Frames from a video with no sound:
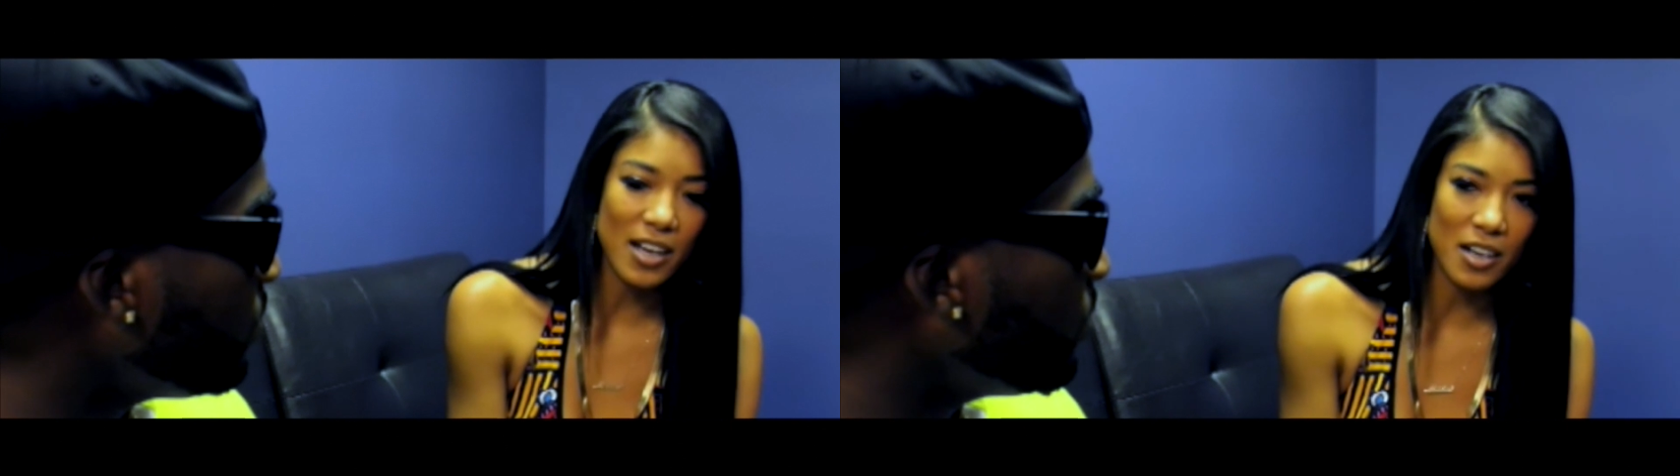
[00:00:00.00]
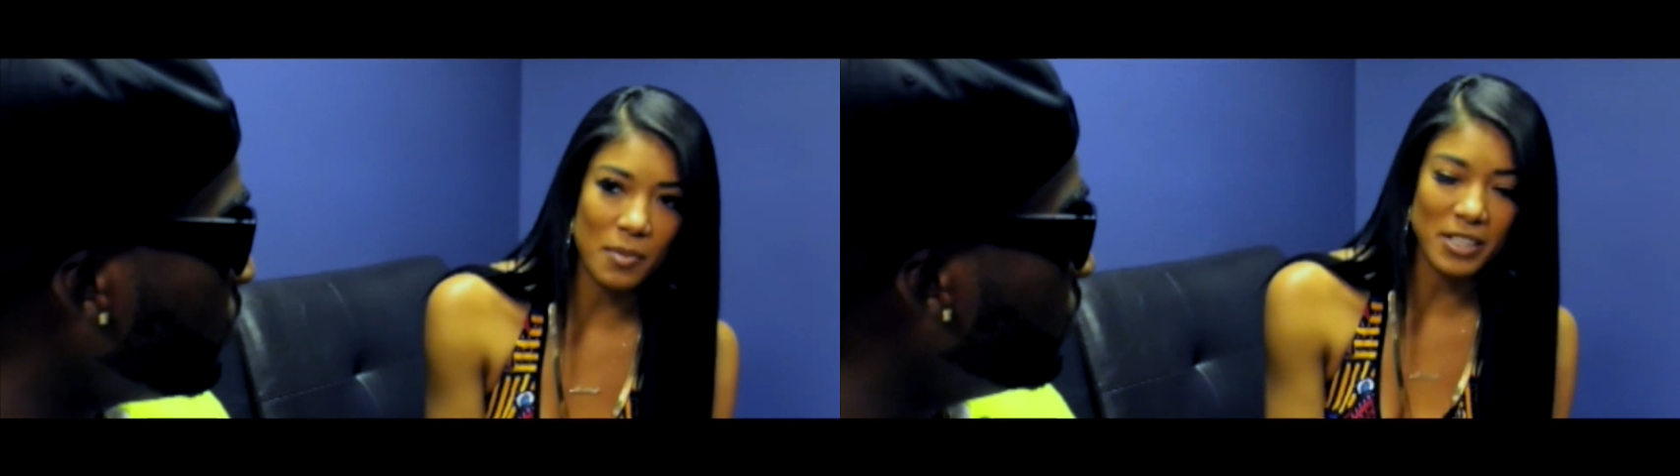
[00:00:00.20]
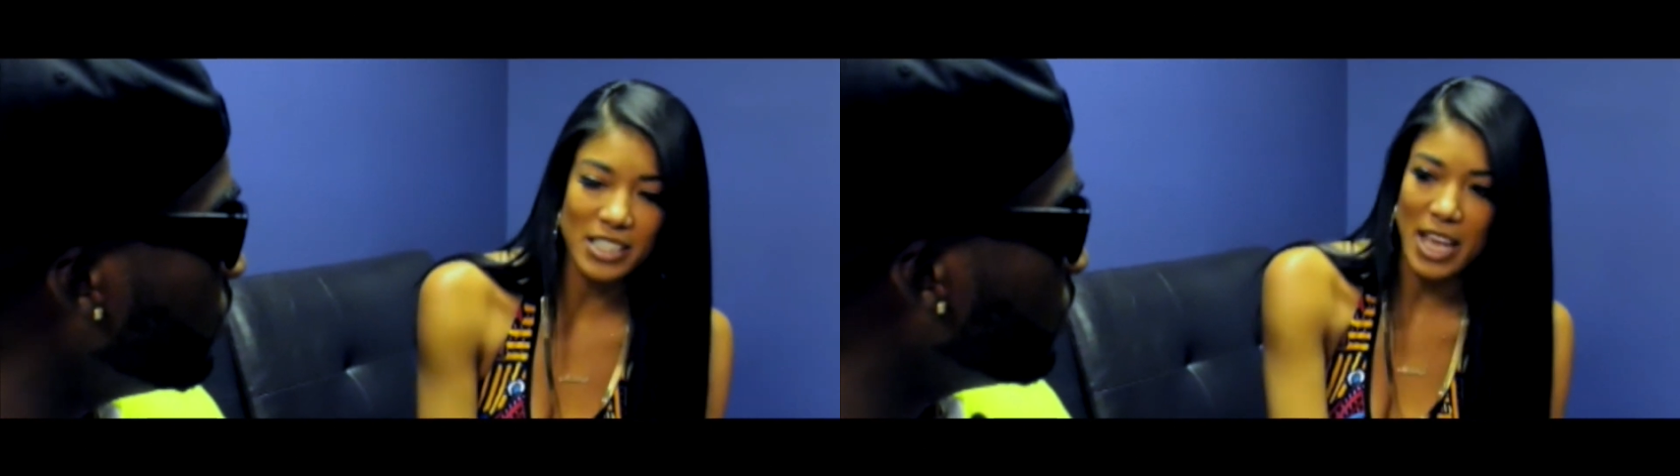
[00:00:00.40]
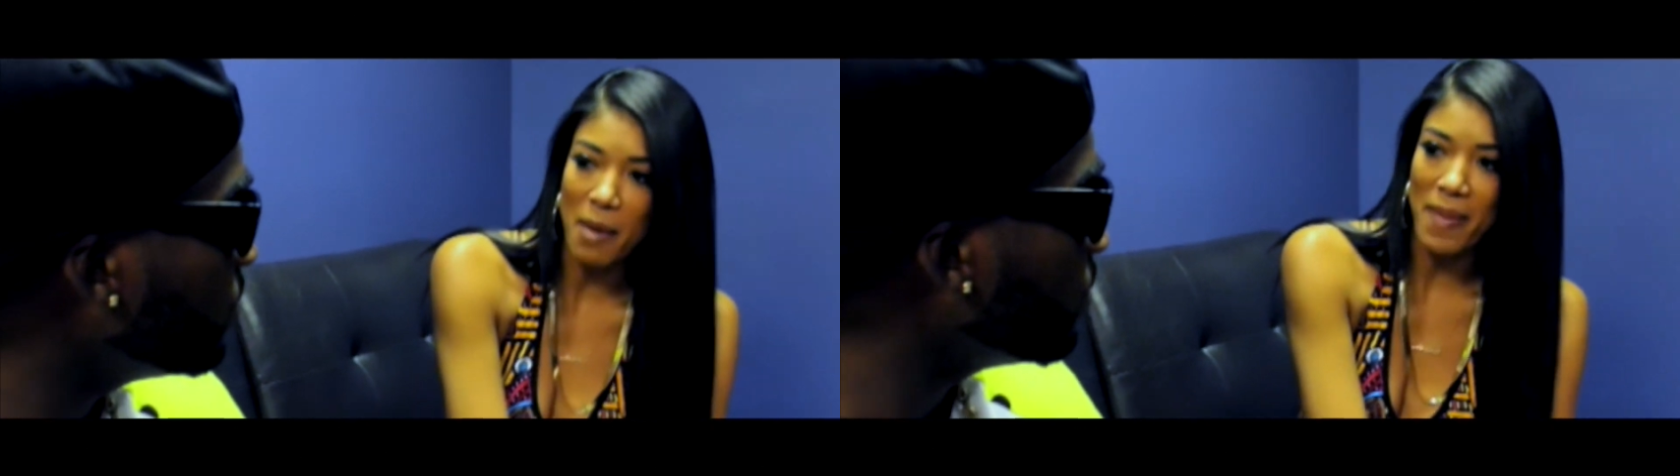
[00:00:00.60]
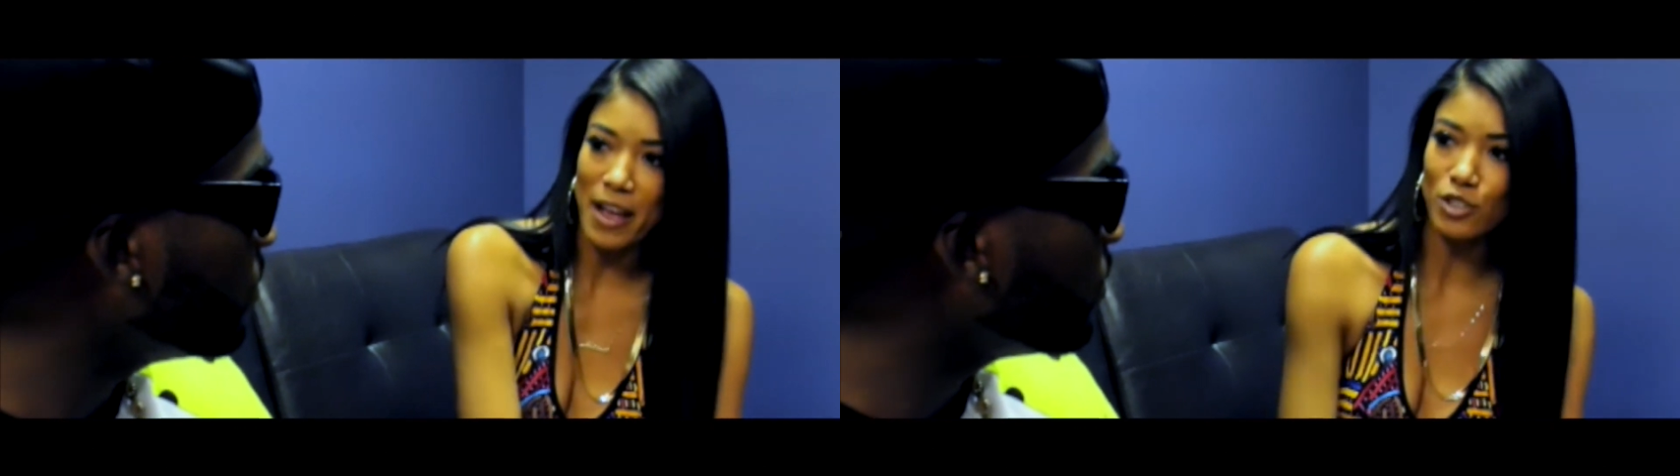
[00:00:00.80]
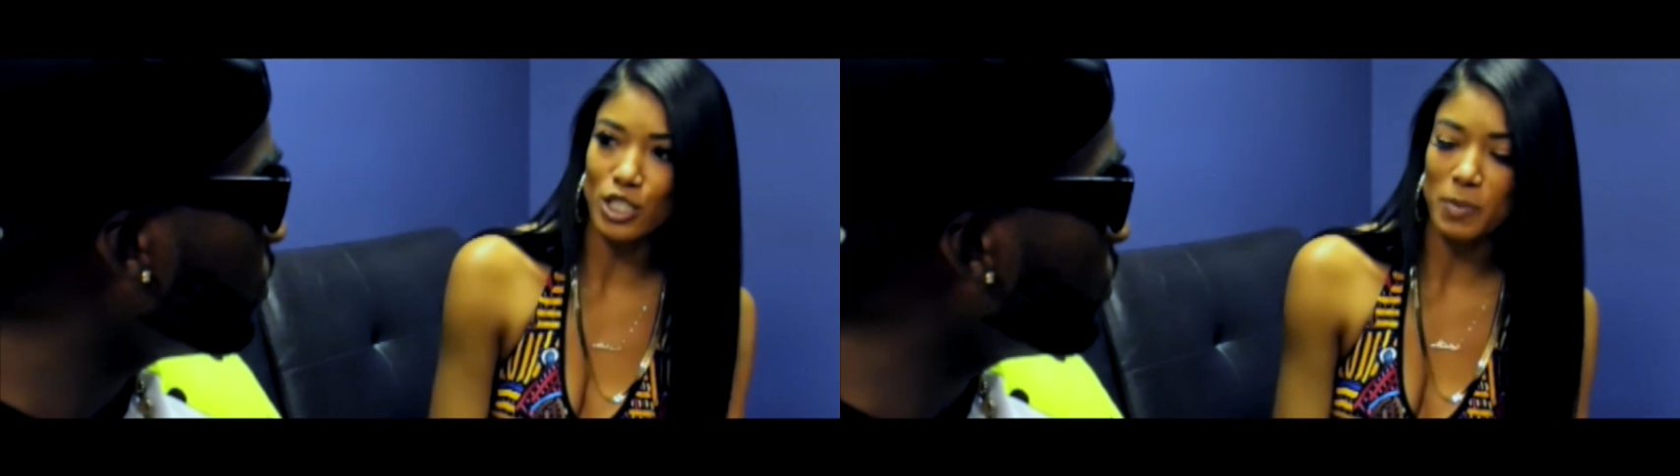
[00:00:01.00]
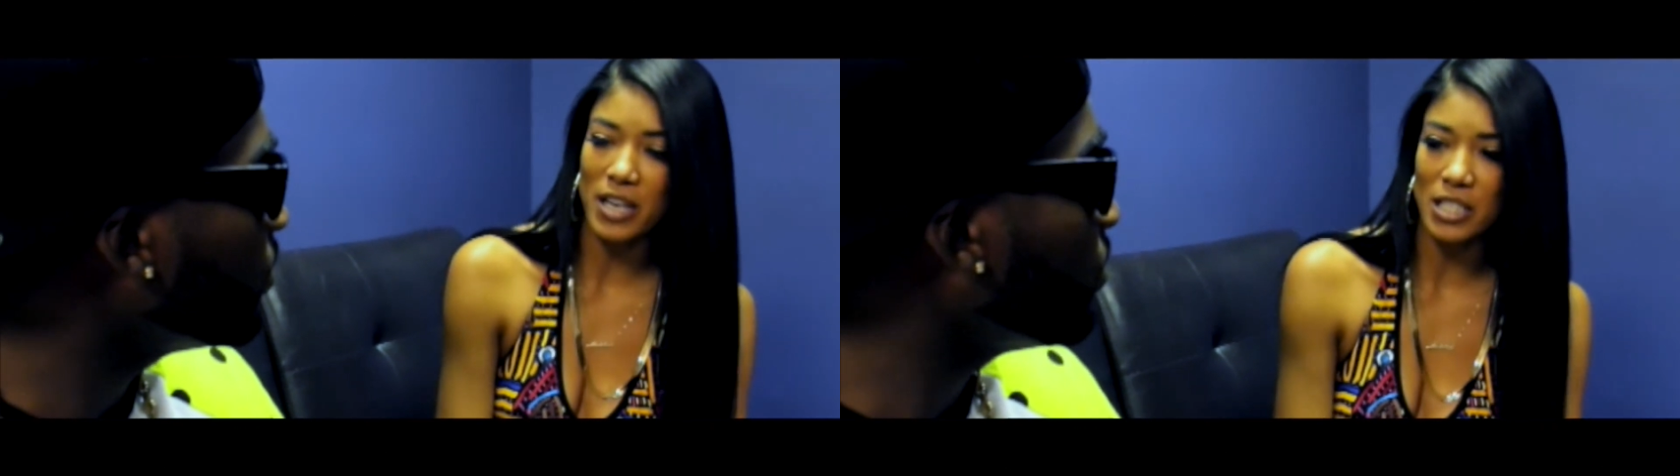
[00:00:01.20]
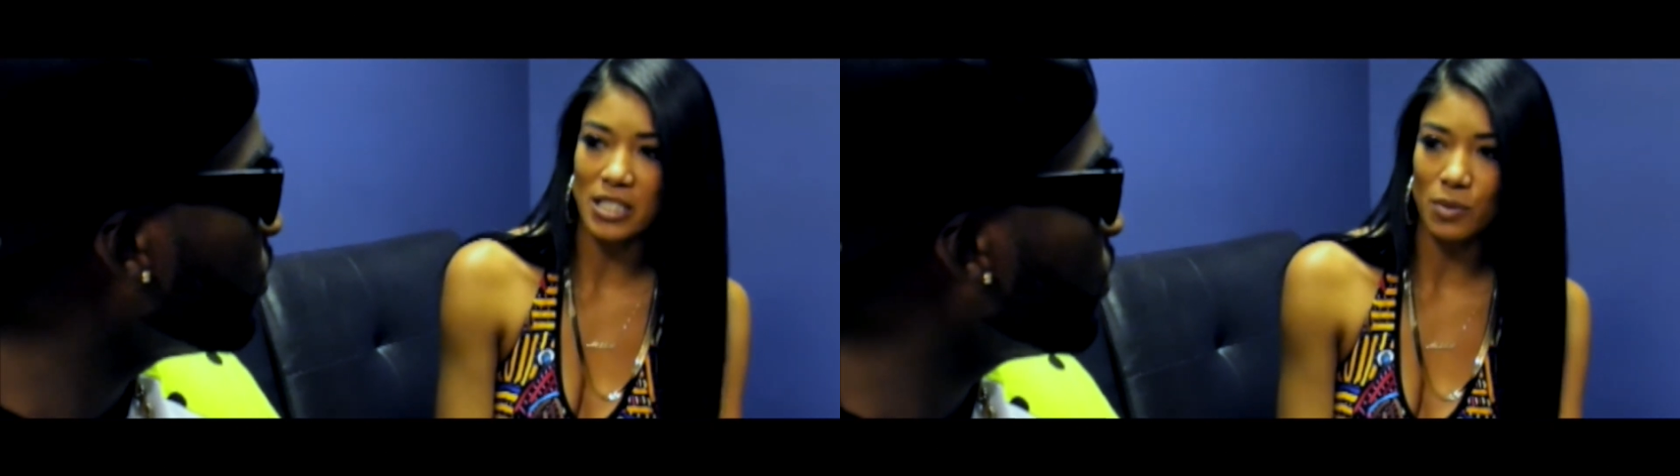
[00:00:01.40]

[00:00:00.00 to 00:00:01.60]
it just came natural just because